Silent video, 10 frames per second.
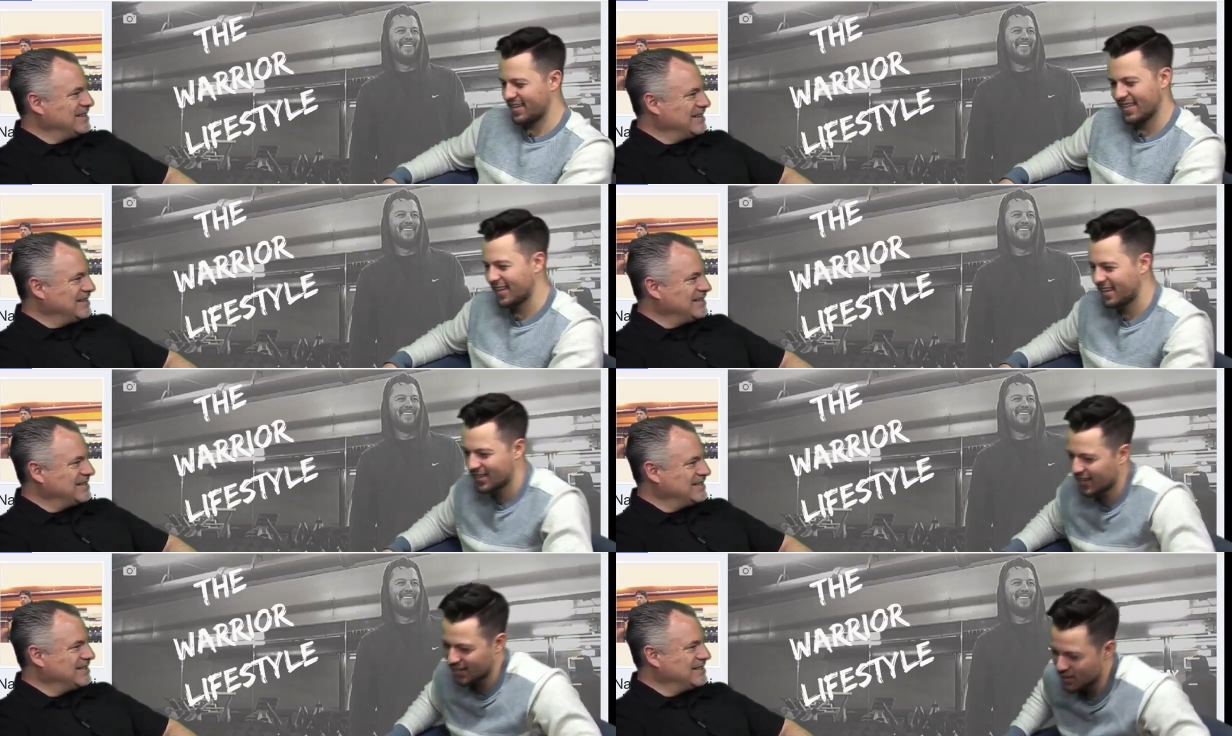Speaker 1: like
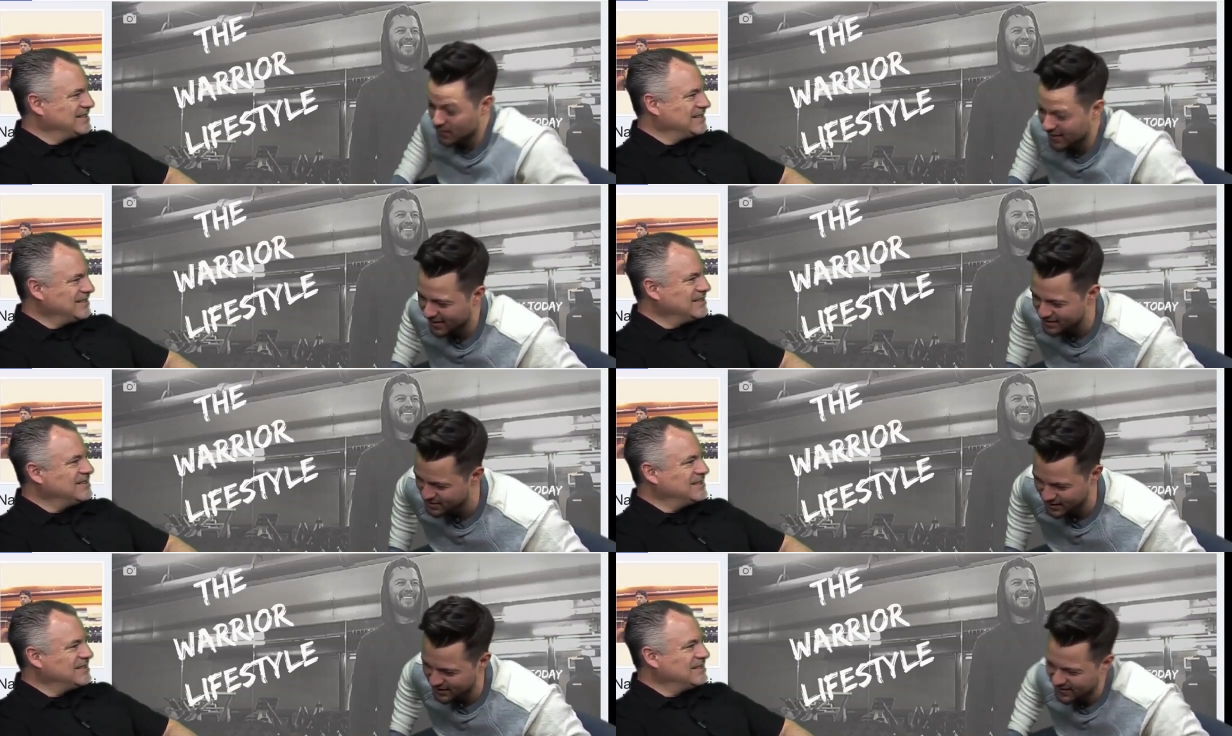like no one else.
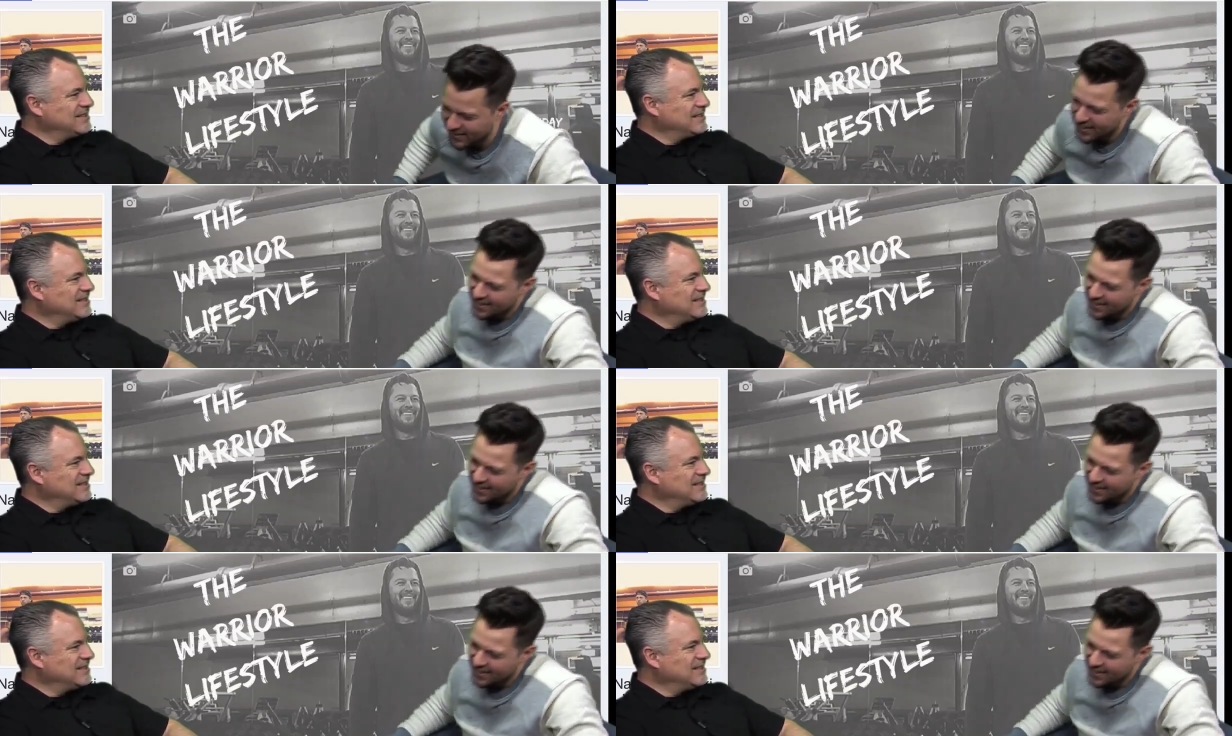So,